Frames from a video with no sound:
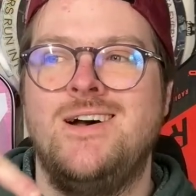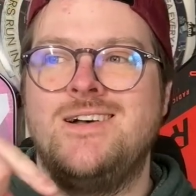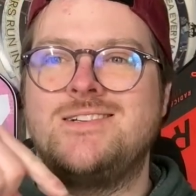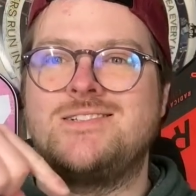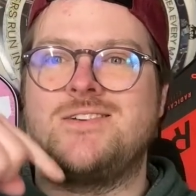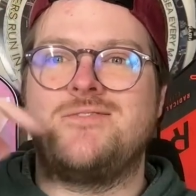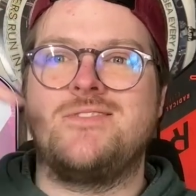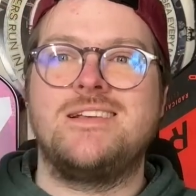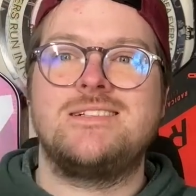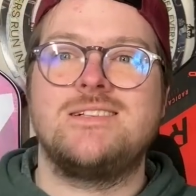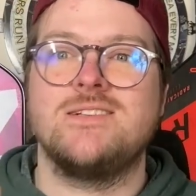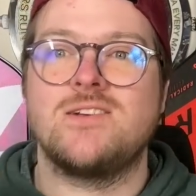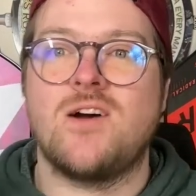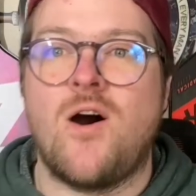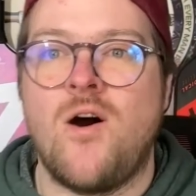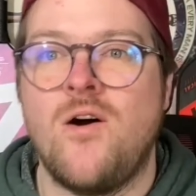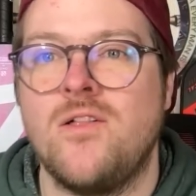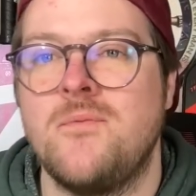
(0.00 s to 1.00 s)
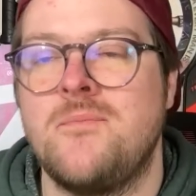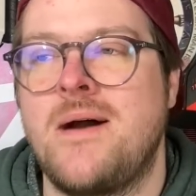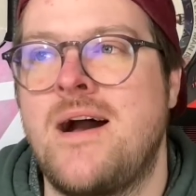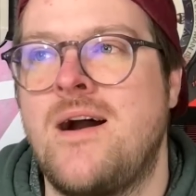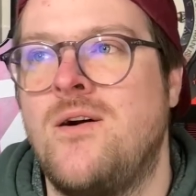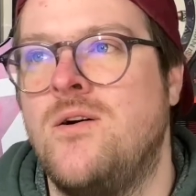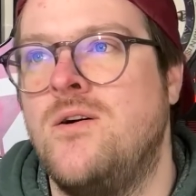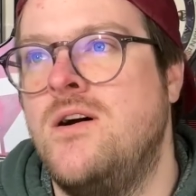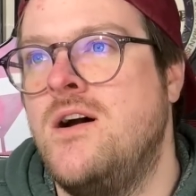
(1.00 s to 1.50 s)
So this is all
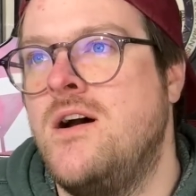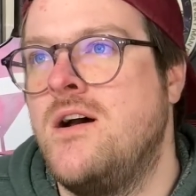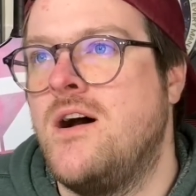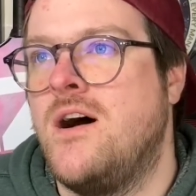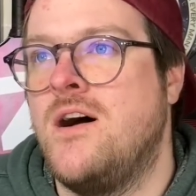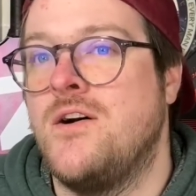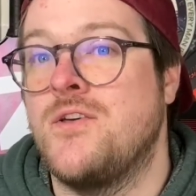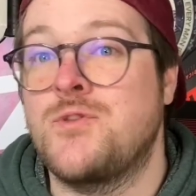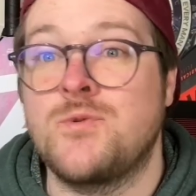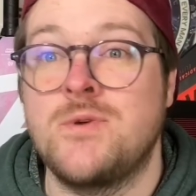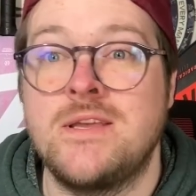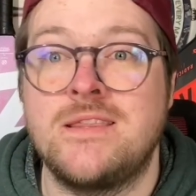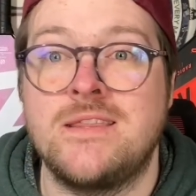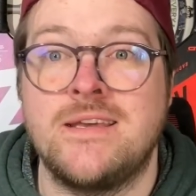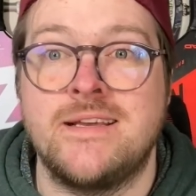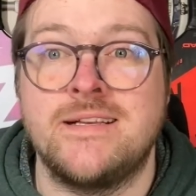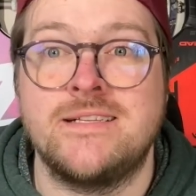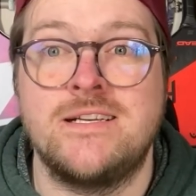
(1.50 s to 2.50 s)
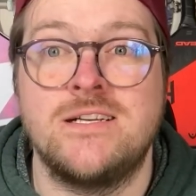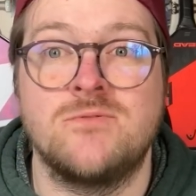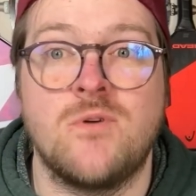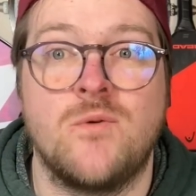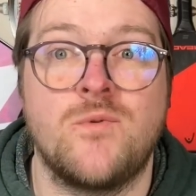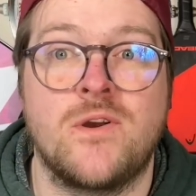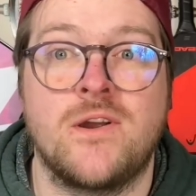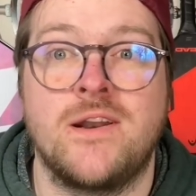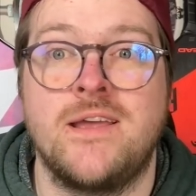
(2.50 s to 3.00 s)
about three things. Here's
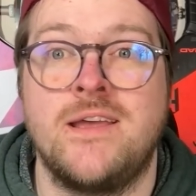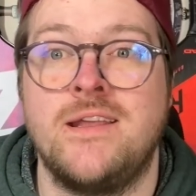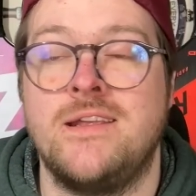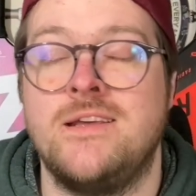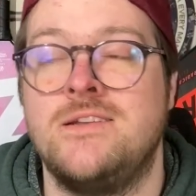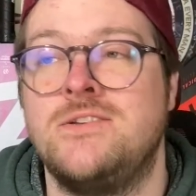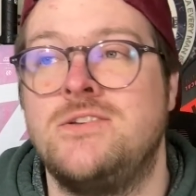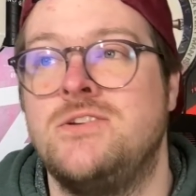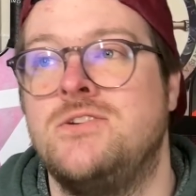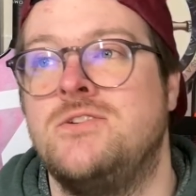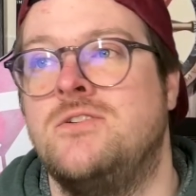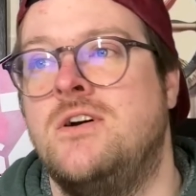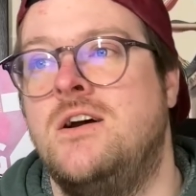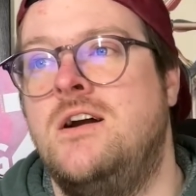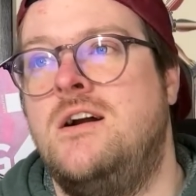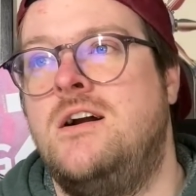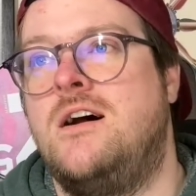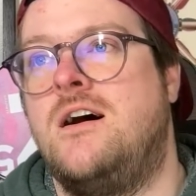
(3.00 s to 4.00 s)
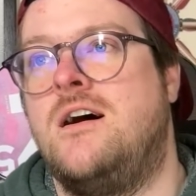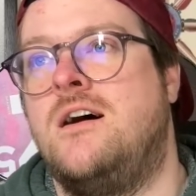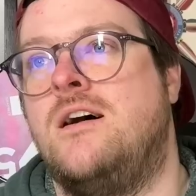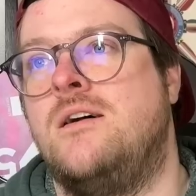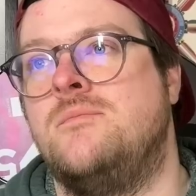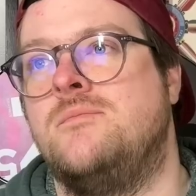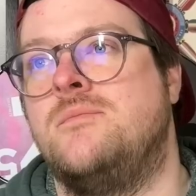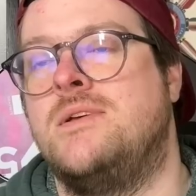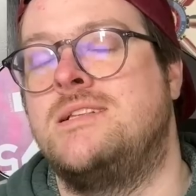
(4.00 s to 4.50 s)
what we're going to get into.
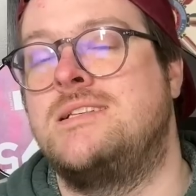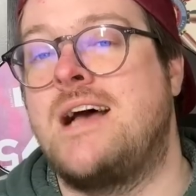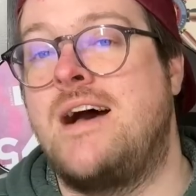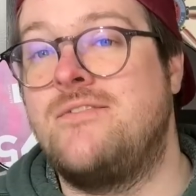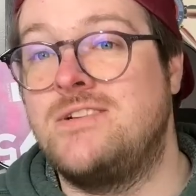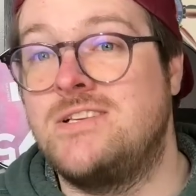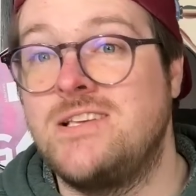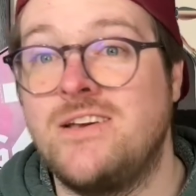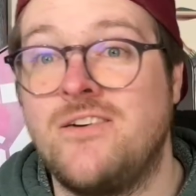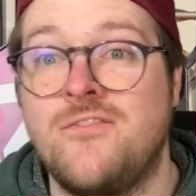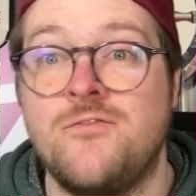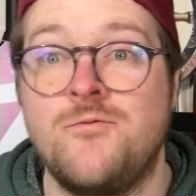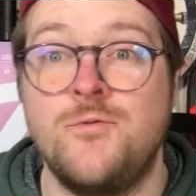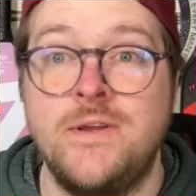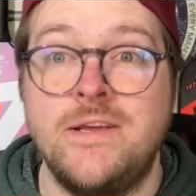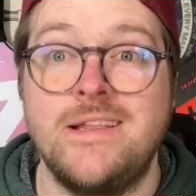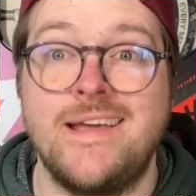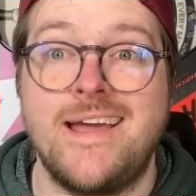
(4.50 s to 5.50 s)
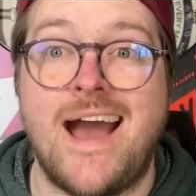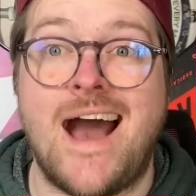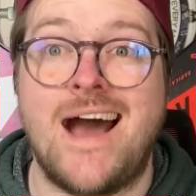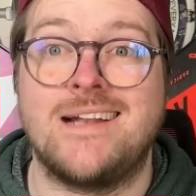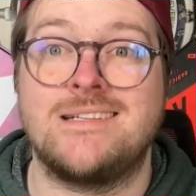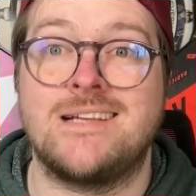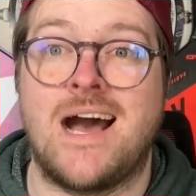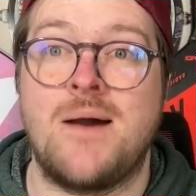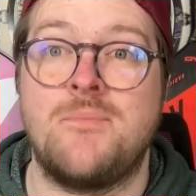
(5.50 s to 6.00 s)
It's obviously a really
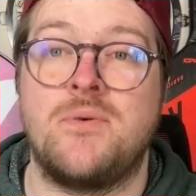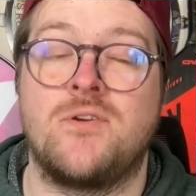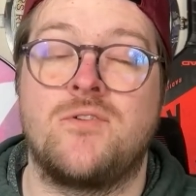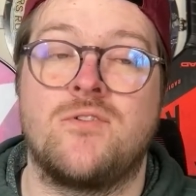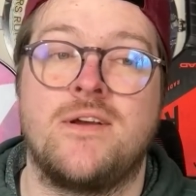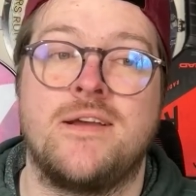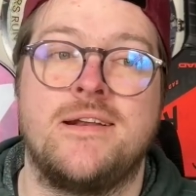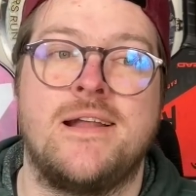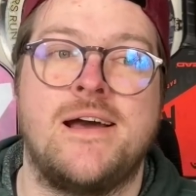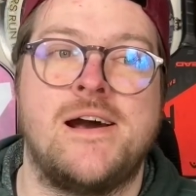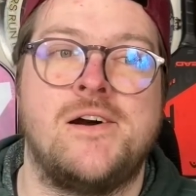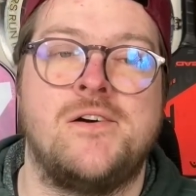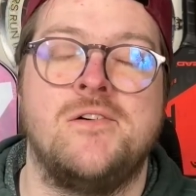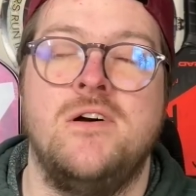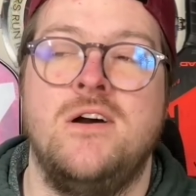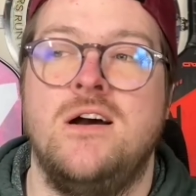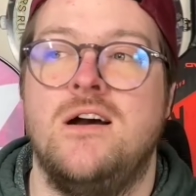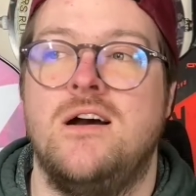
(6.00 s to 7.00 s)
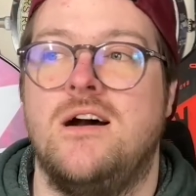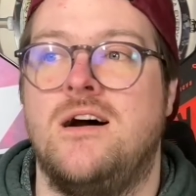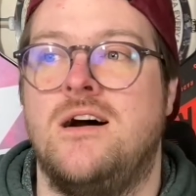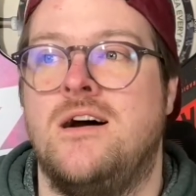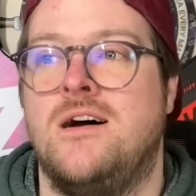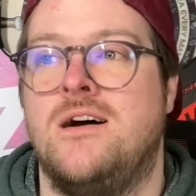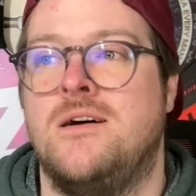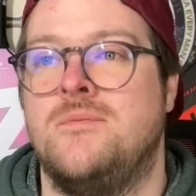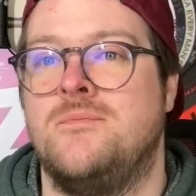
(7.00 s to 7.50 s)
hot topic right
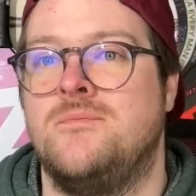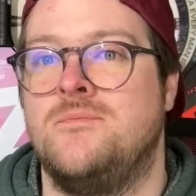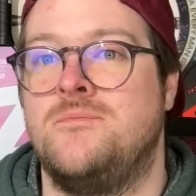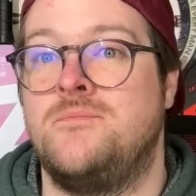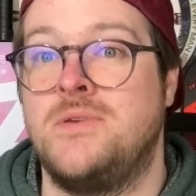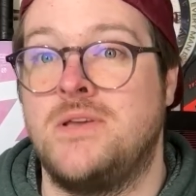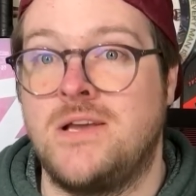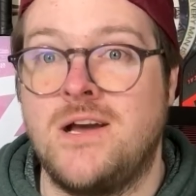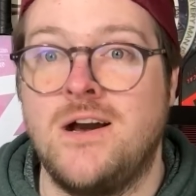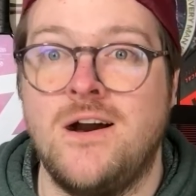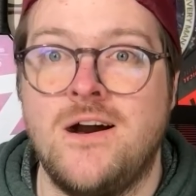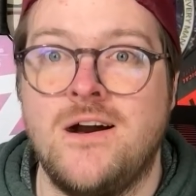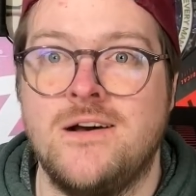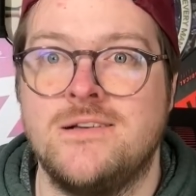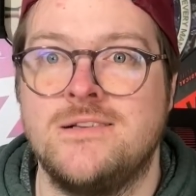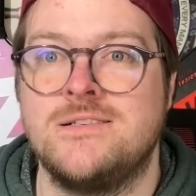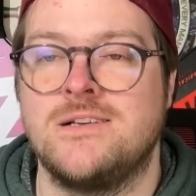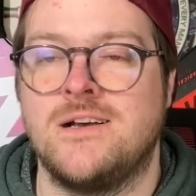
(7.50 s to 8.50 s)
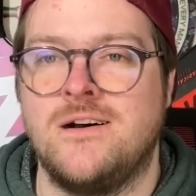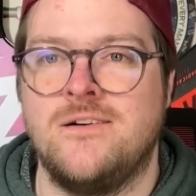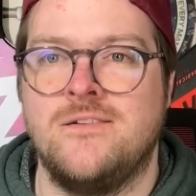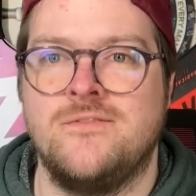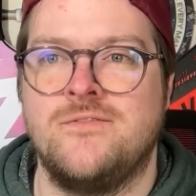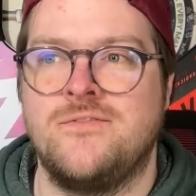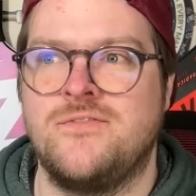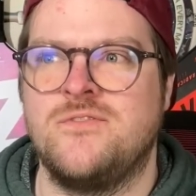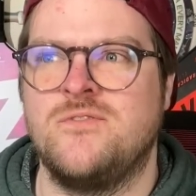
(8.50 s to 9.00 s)
now because
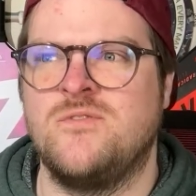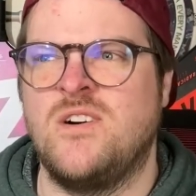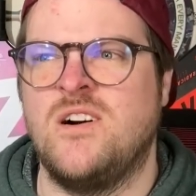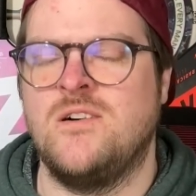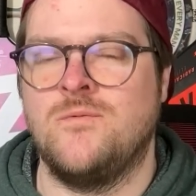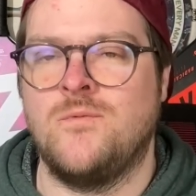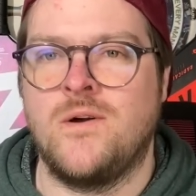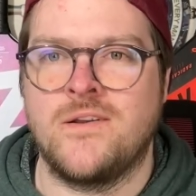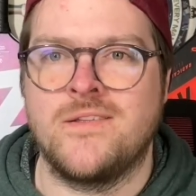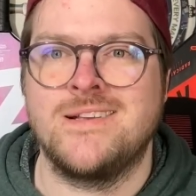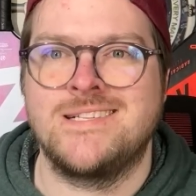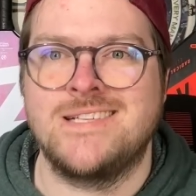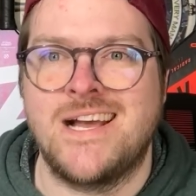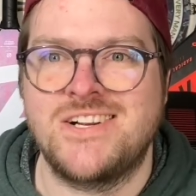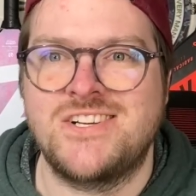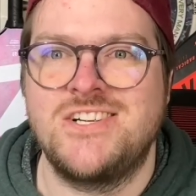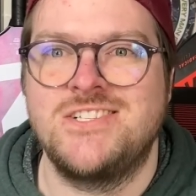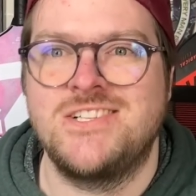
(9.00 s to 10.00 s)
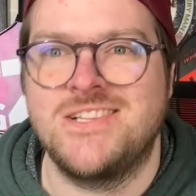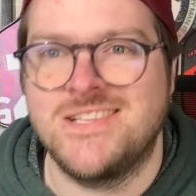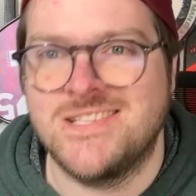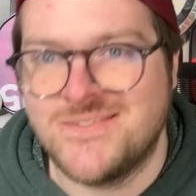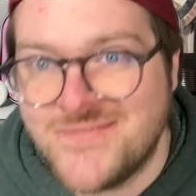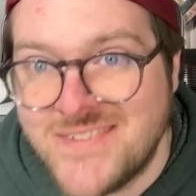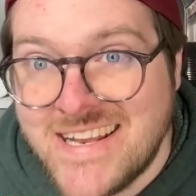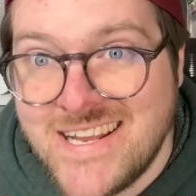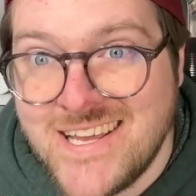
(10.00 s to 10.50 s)
of, well, one of the sections of
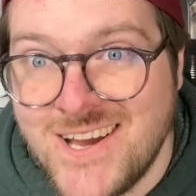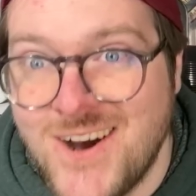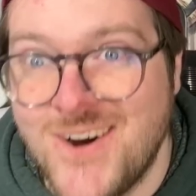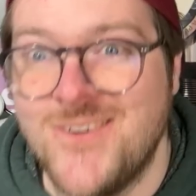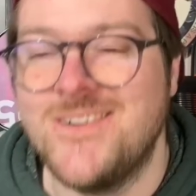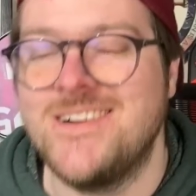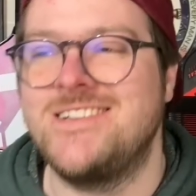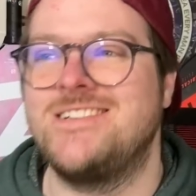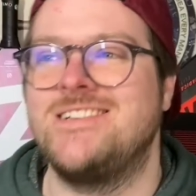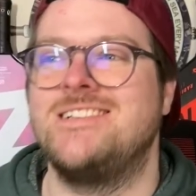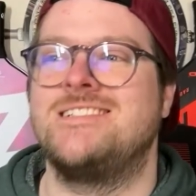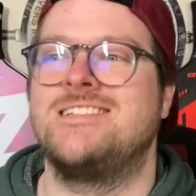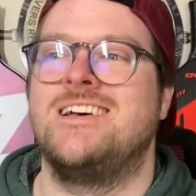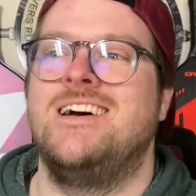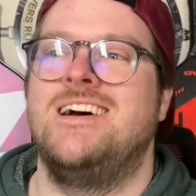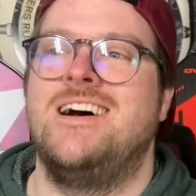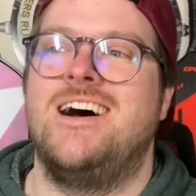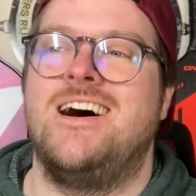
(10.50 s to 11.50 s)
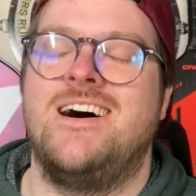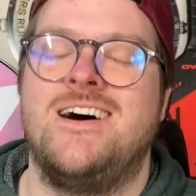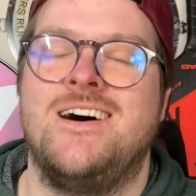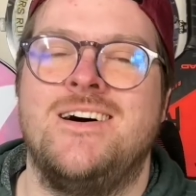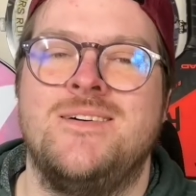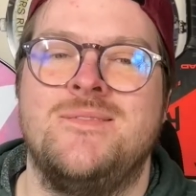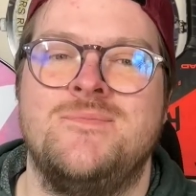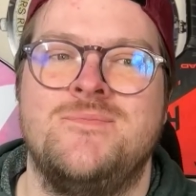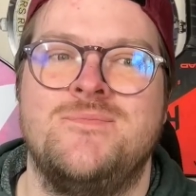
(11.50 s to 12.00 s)
this video, which is
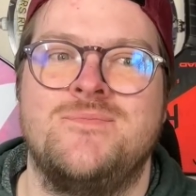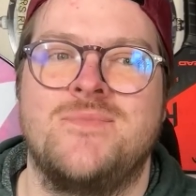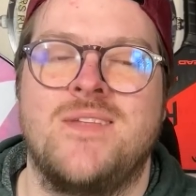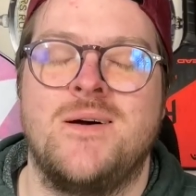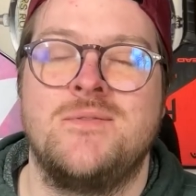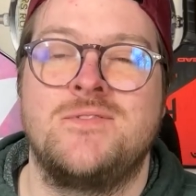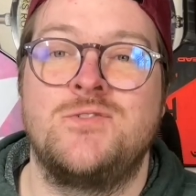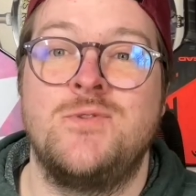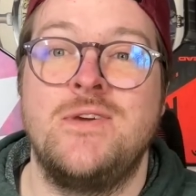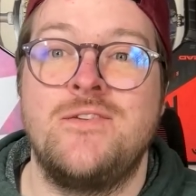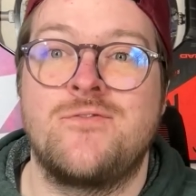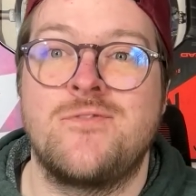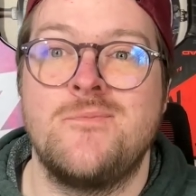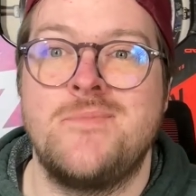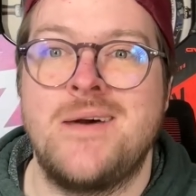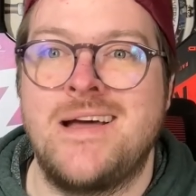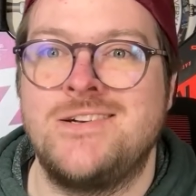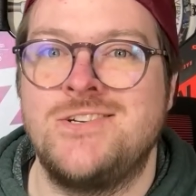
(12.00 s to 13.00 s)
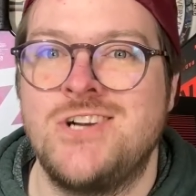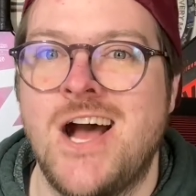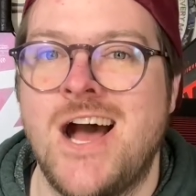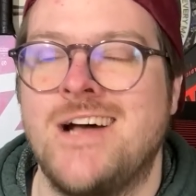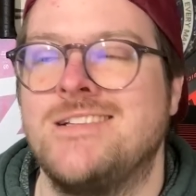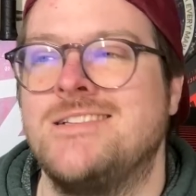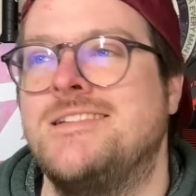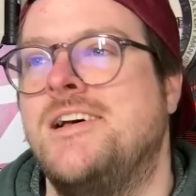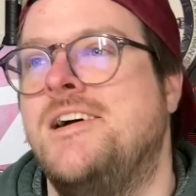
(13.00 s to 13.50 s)
a tweet from Ben
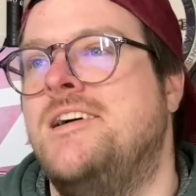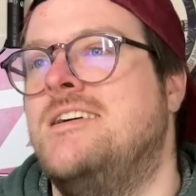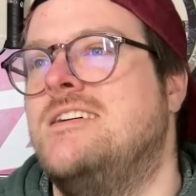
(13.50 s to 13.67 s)
Johns.